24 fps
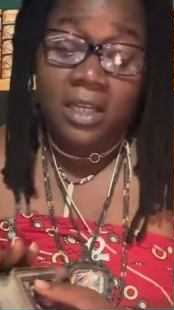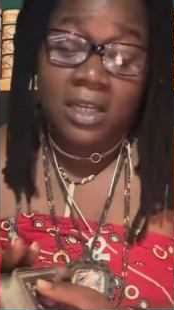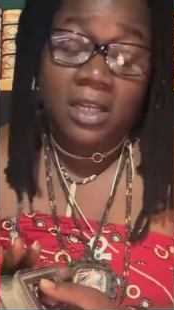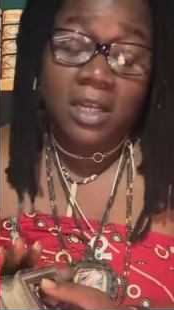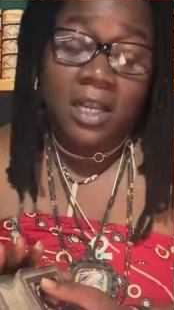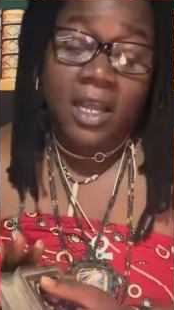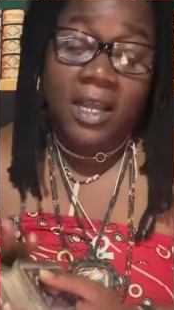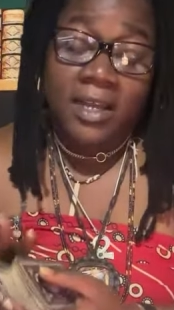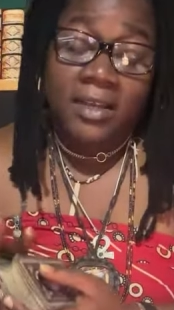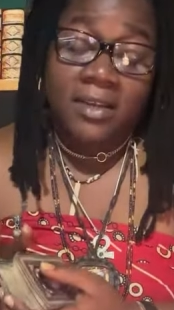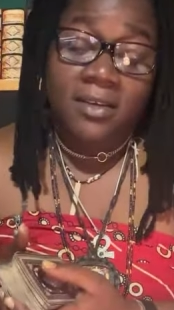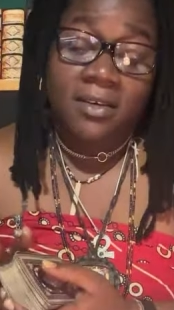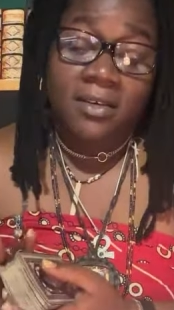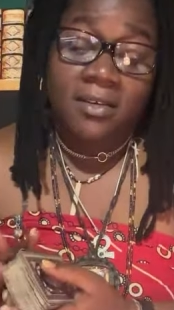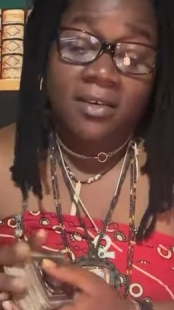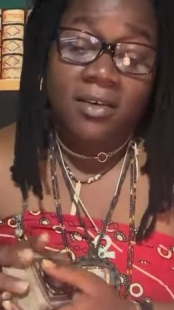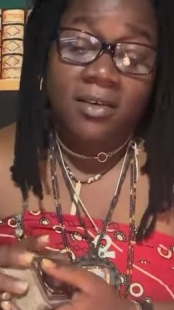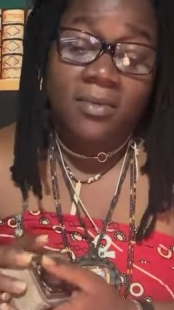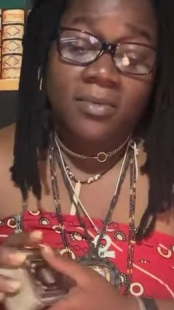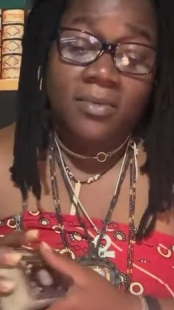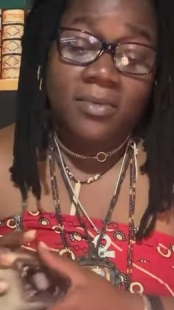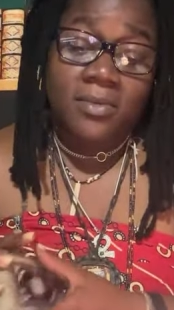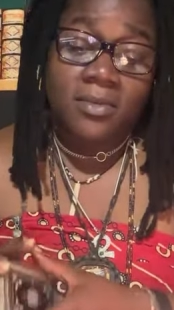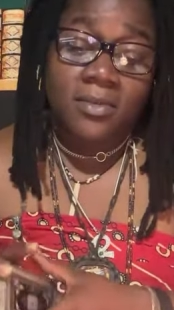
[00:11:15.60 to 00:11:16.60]
Knight of
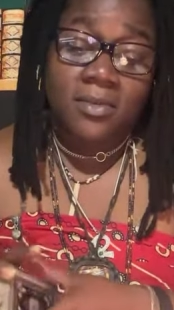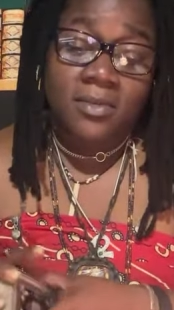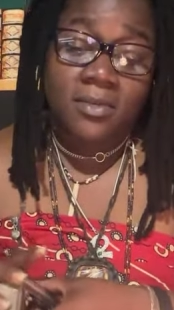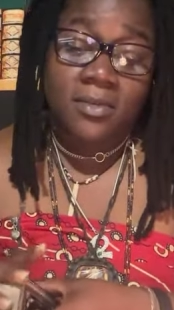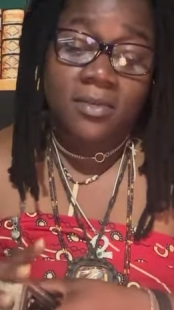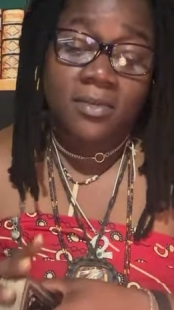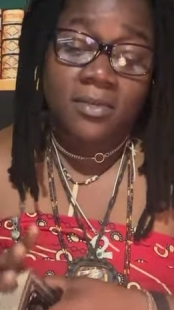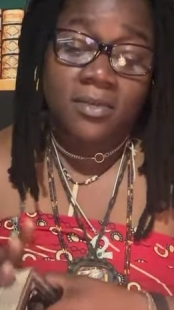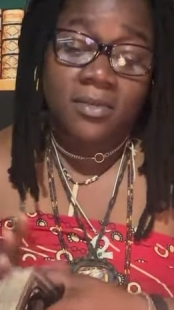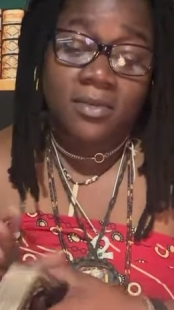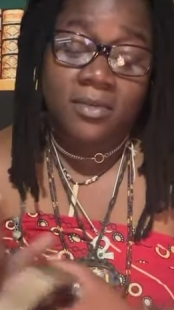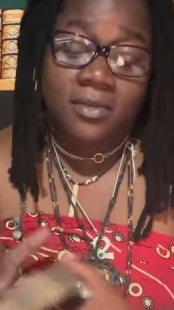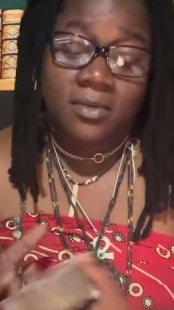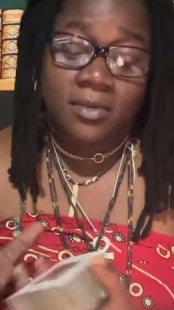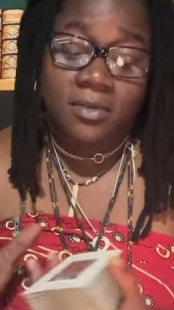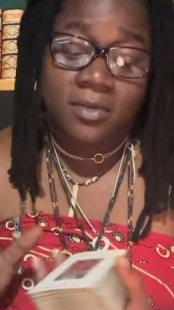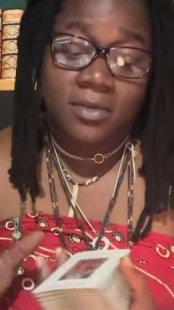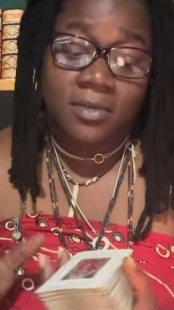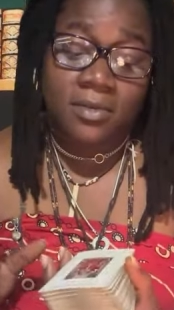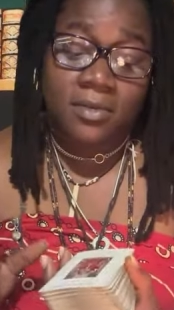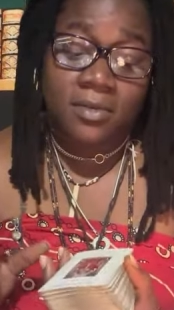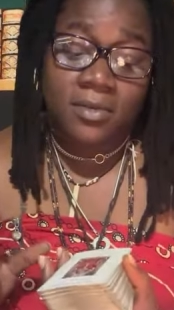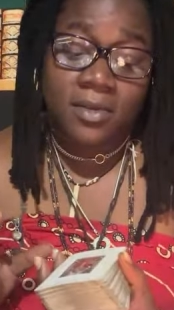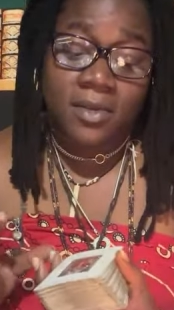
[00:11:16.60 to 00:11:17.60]
Cups.
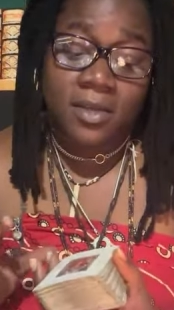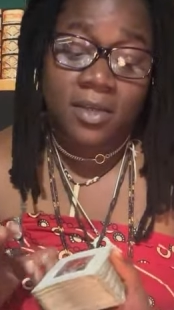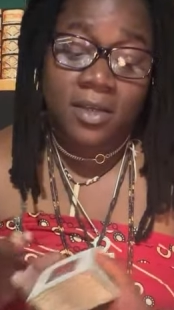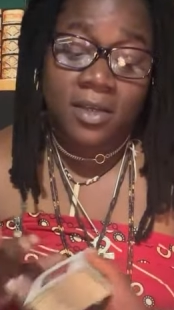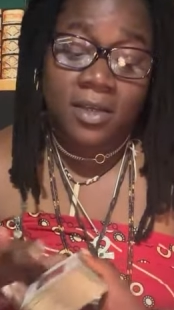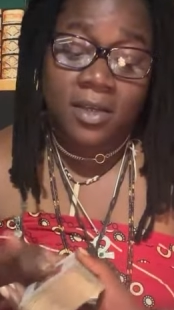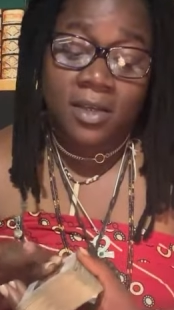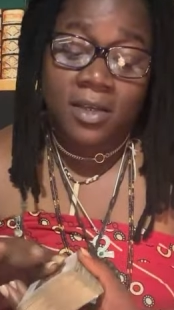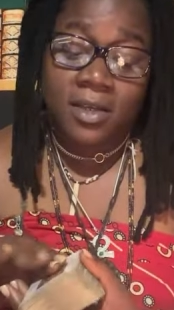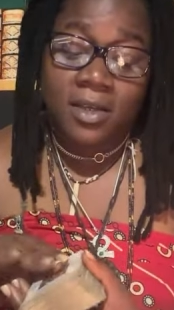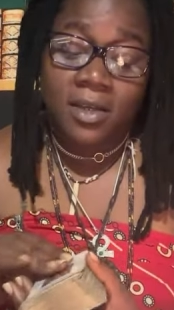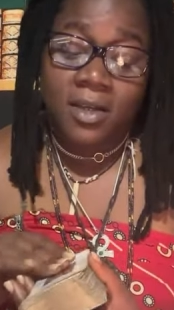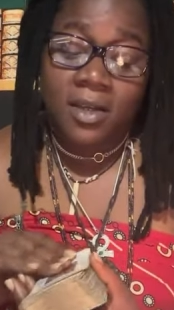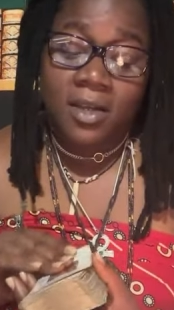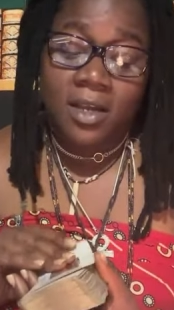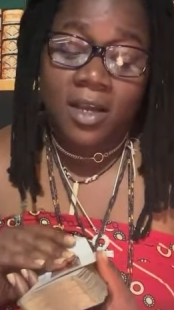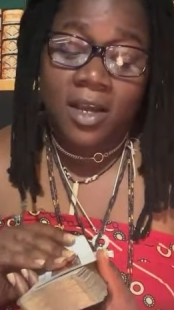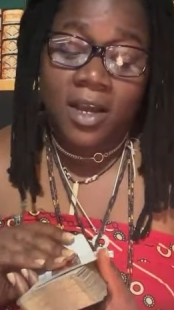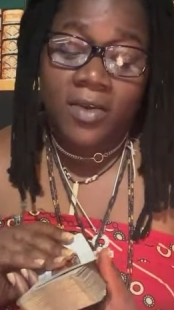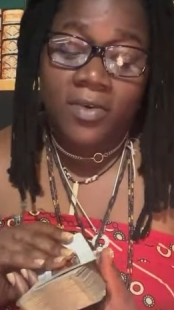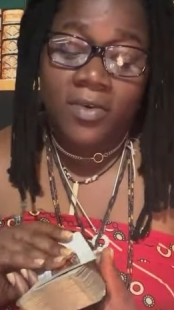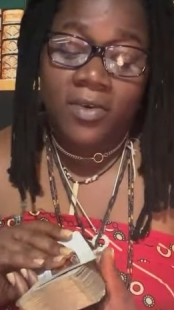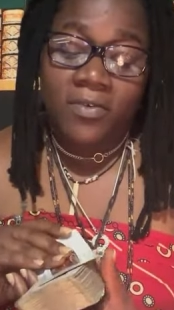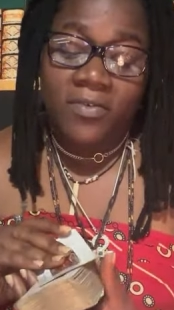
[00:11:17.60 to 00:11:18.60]

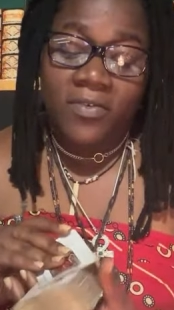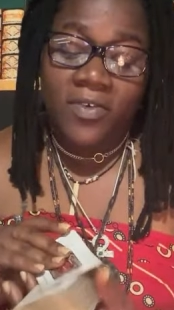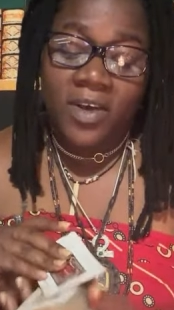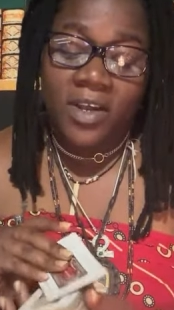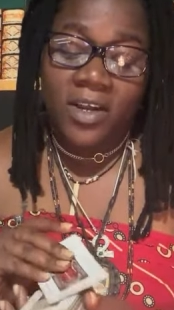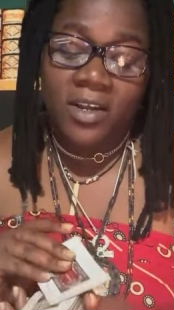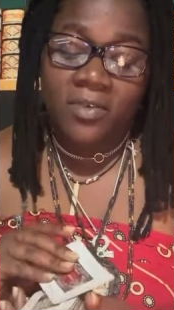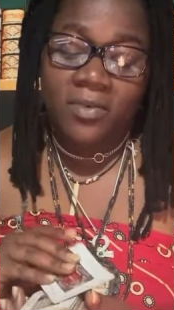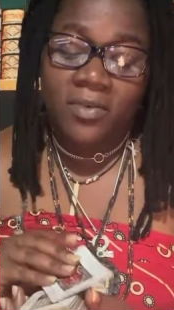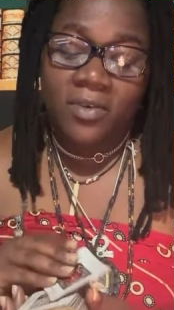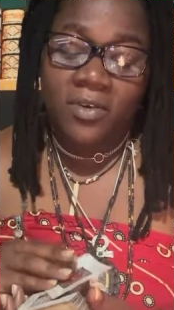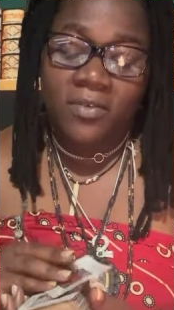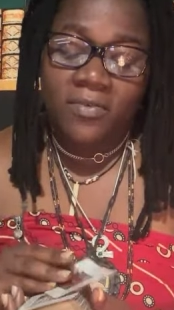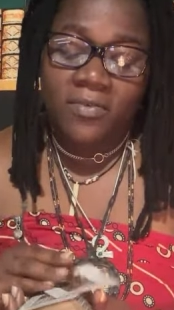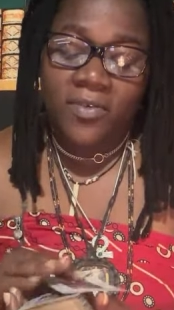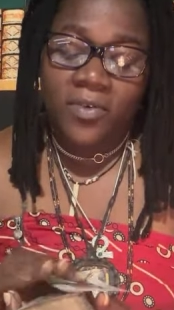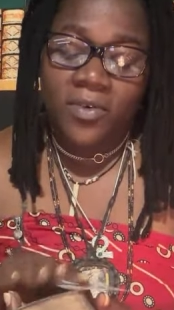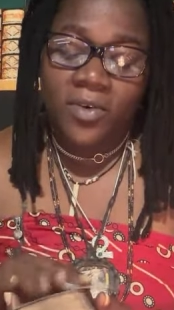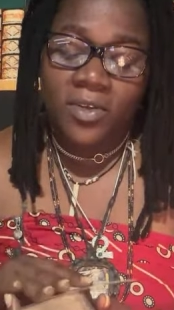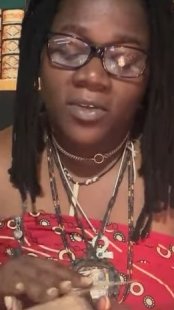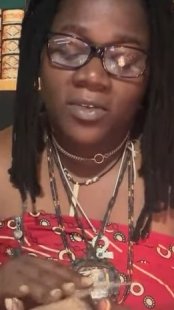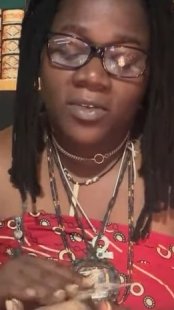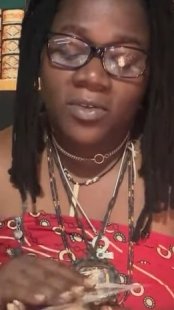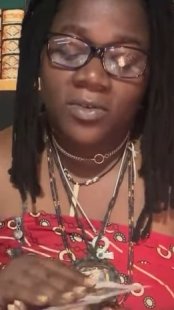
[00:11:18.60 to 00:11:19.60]
Hierophant with the
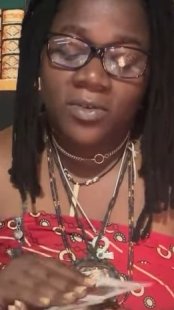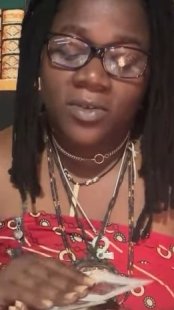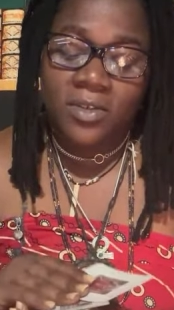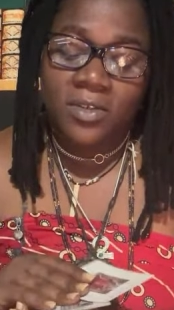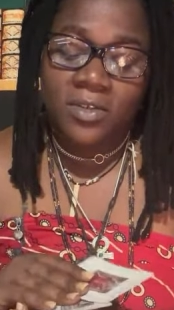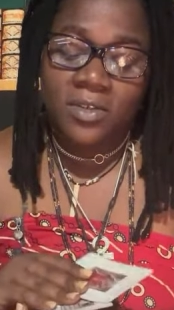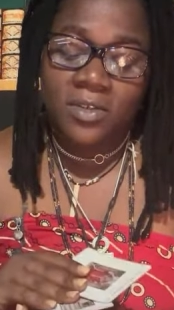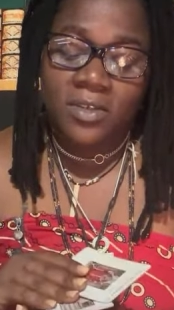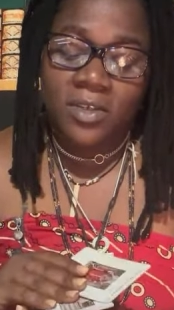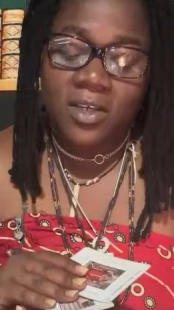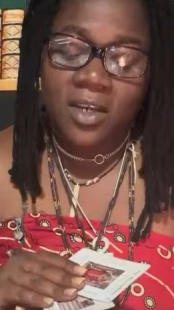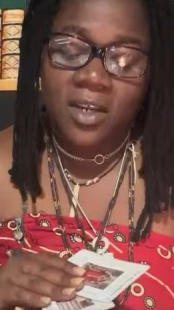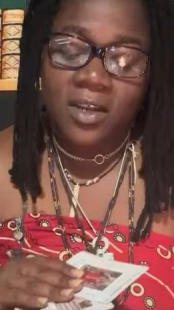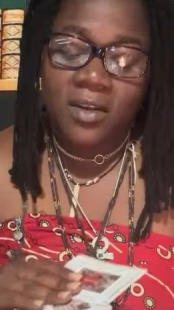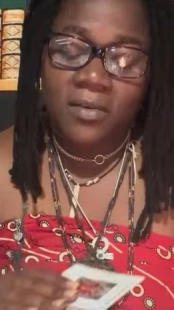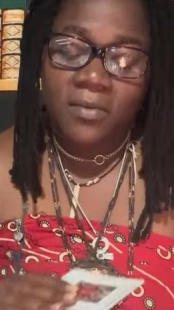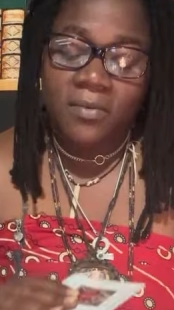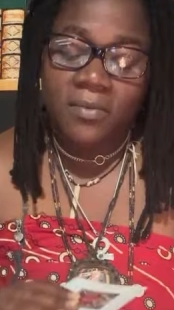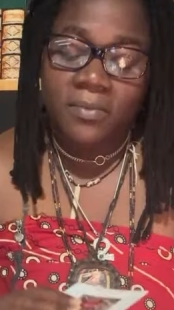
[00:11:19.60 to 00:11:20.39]
Four Swords. You see that?